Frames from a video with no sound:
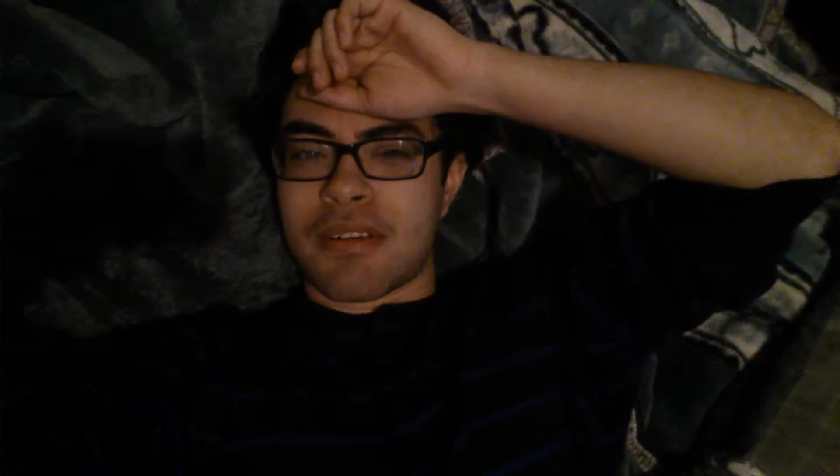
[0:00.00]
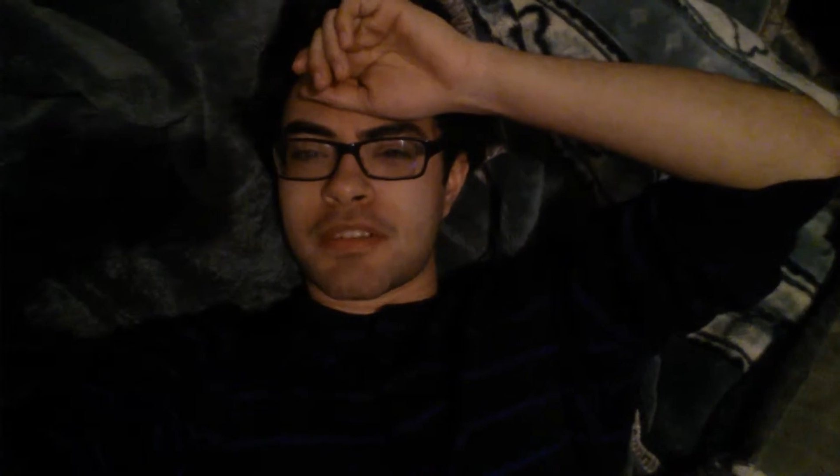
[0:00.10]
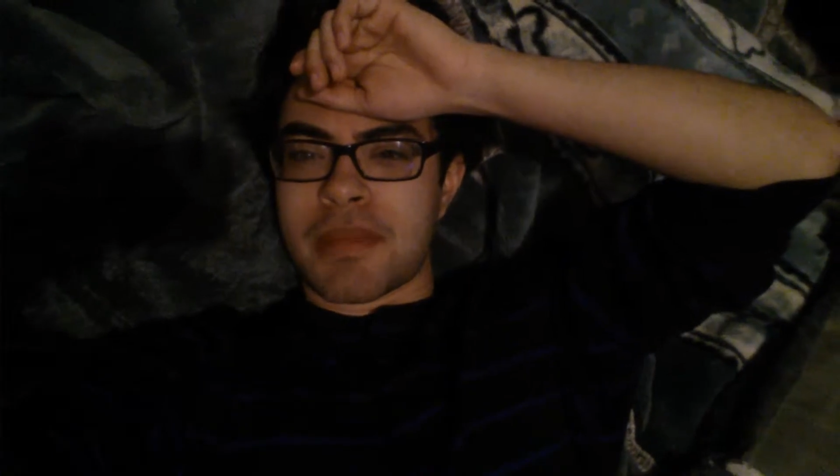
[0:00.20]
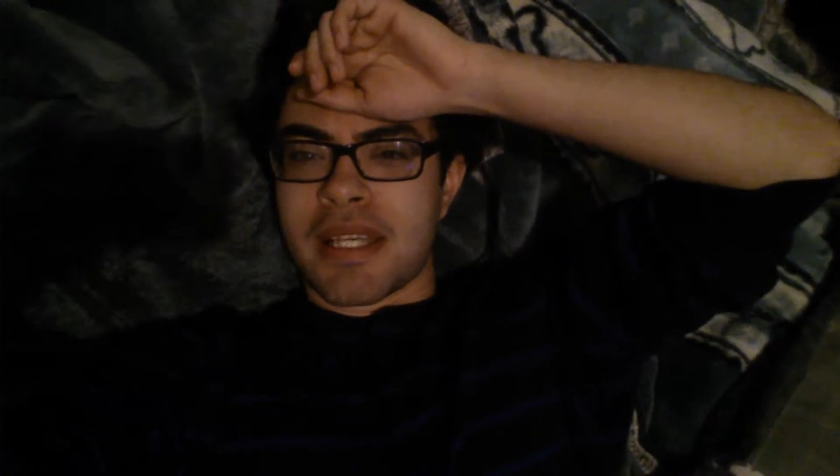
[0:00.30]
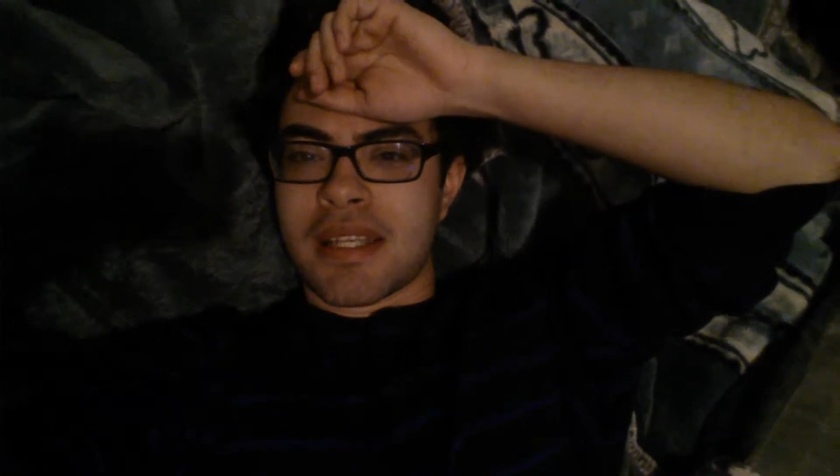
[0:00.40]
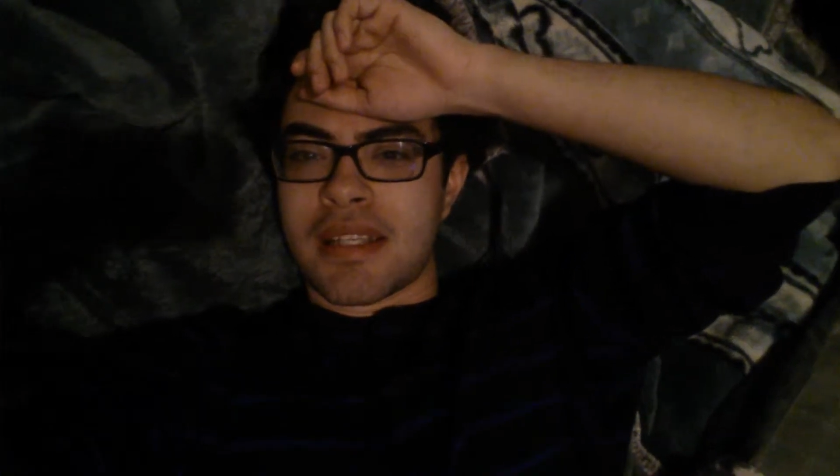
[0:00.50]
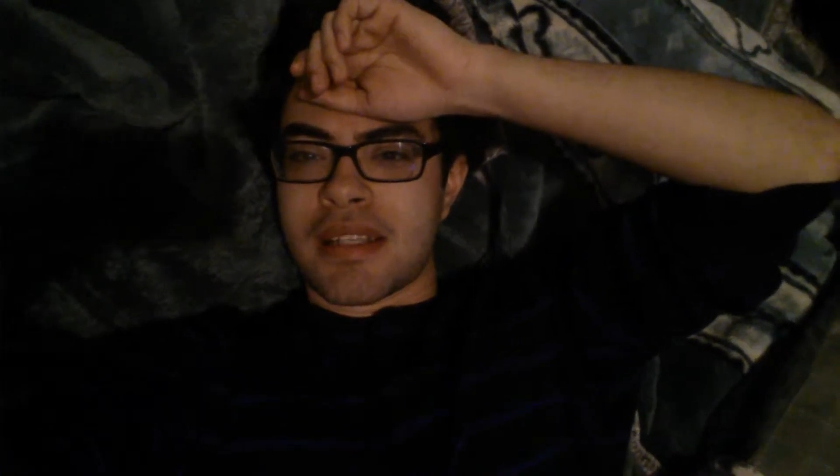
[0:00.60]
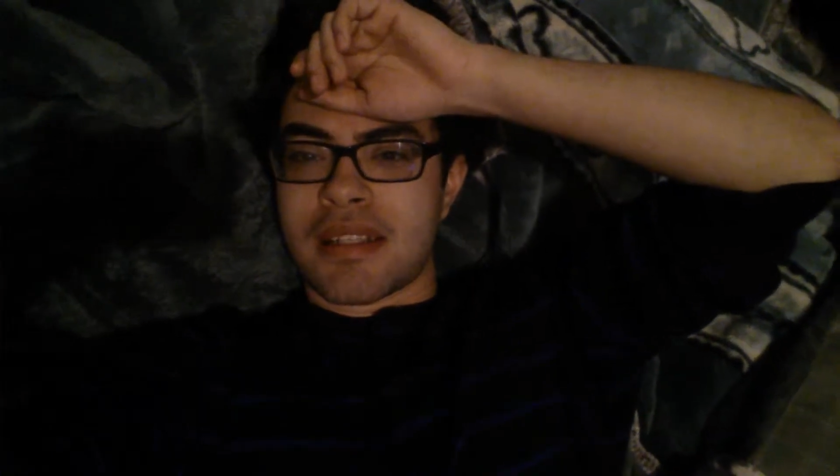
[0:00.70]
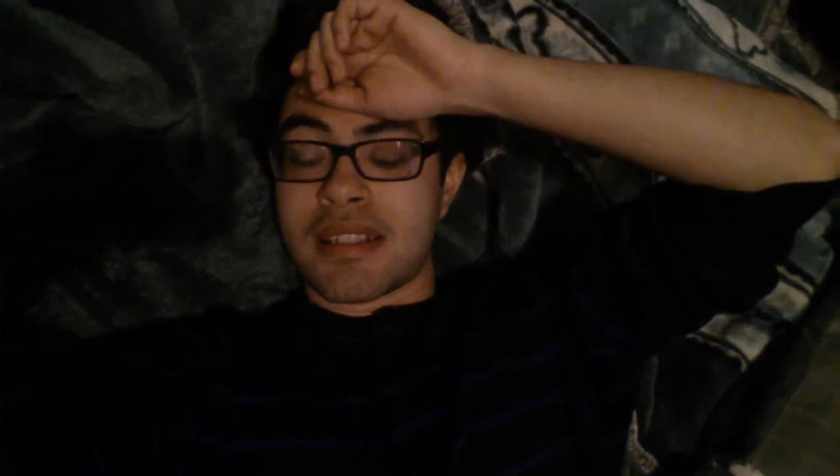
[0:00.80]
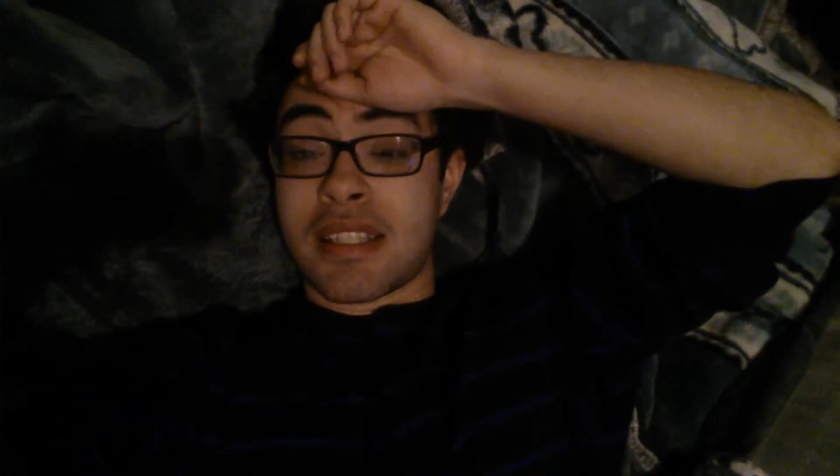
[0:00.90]
was playing
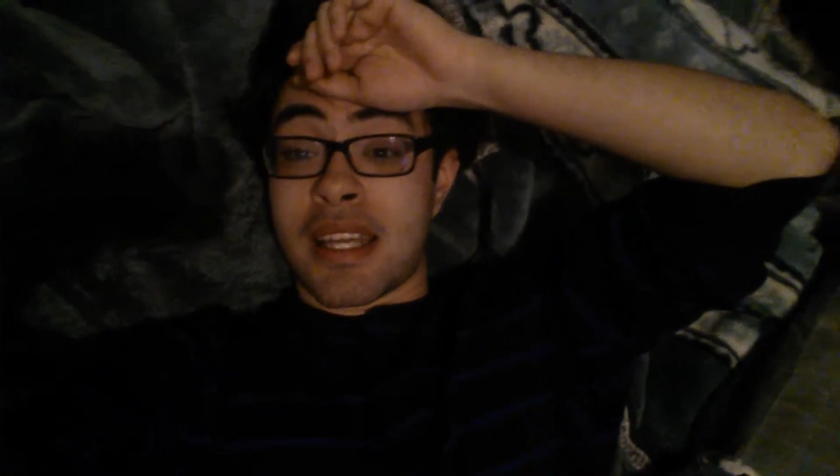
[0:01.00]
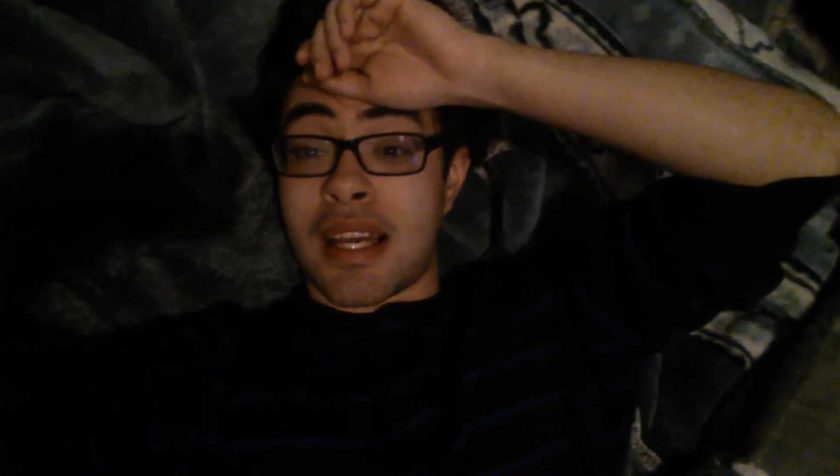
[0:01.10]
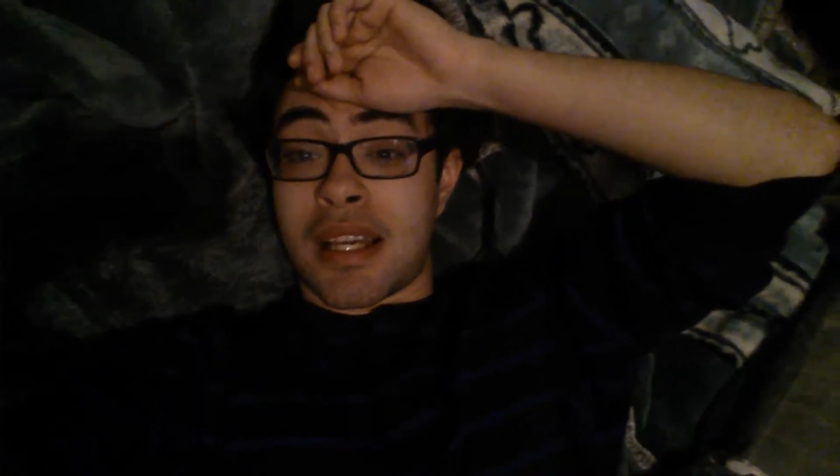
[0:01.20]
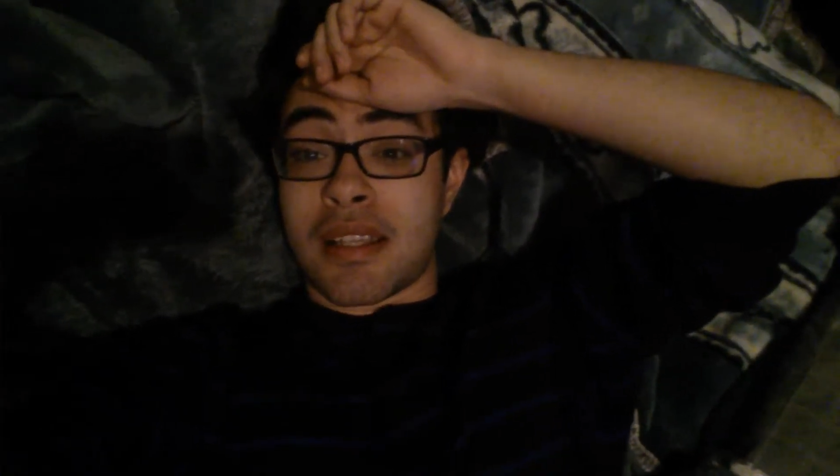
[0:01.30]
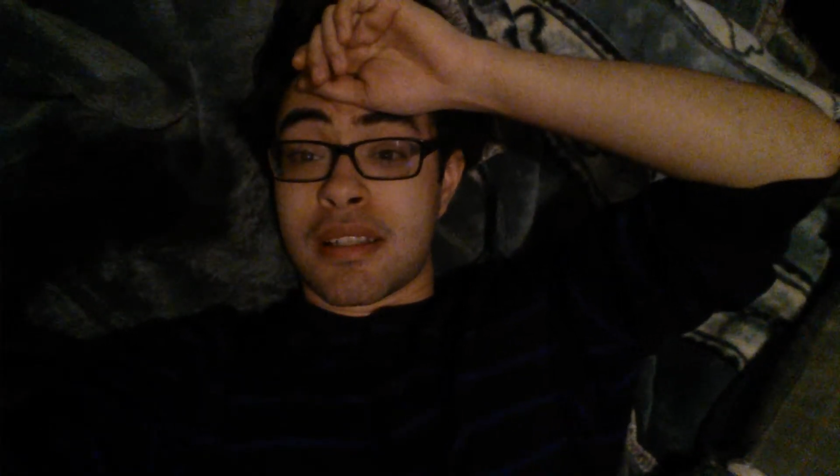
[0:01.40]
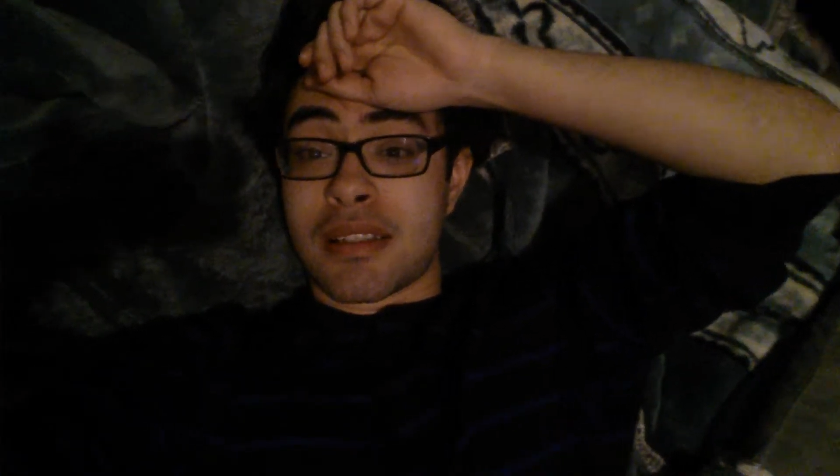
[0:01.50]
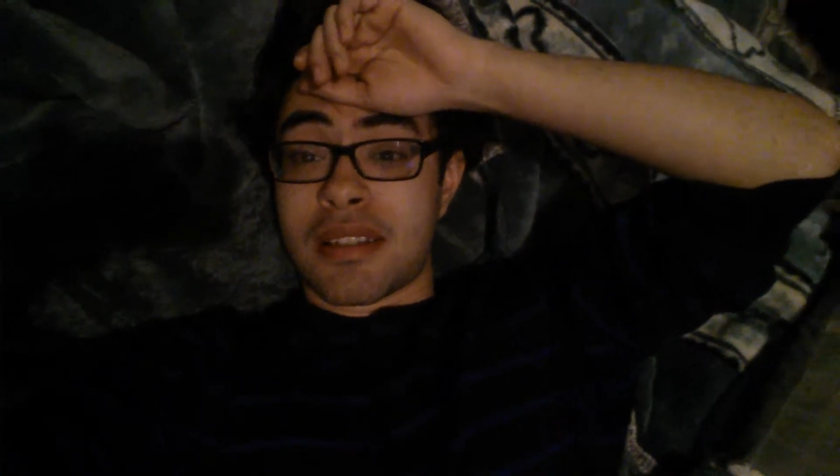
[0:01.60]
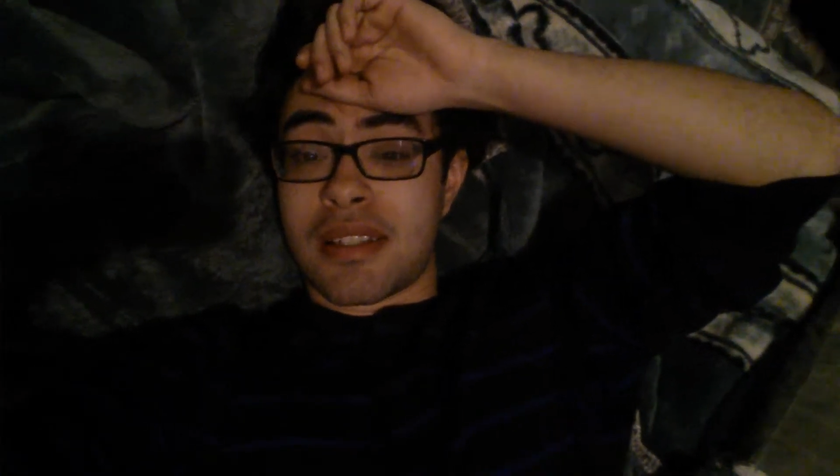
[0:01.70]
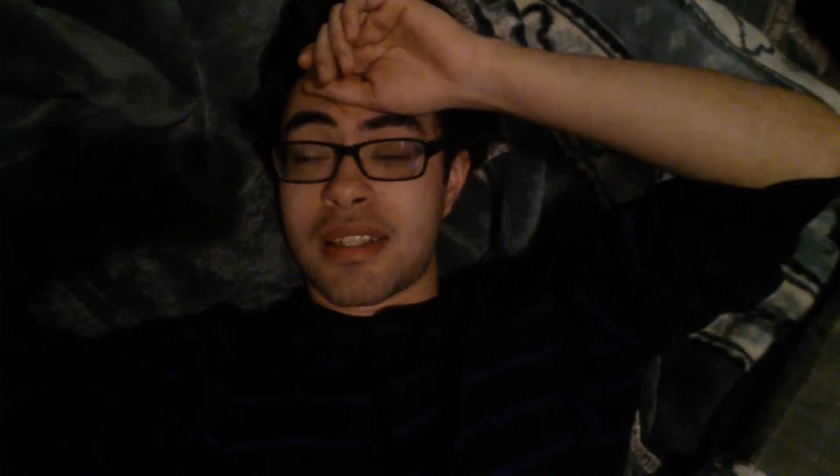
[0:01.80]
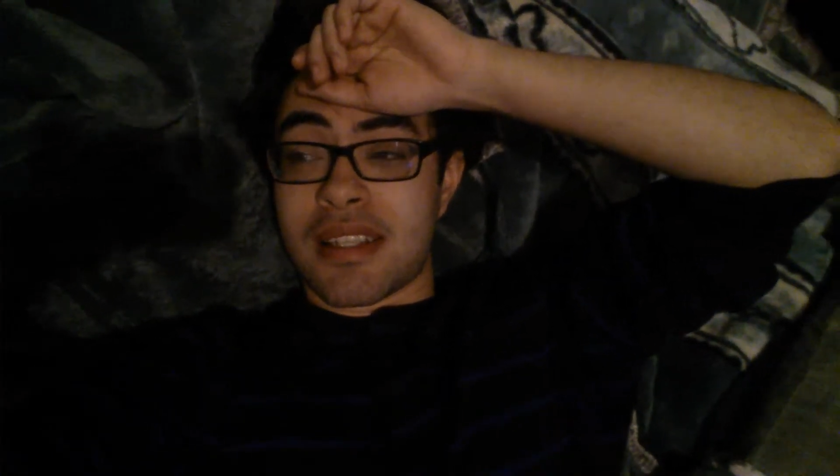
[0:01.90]
uh, Dead Island,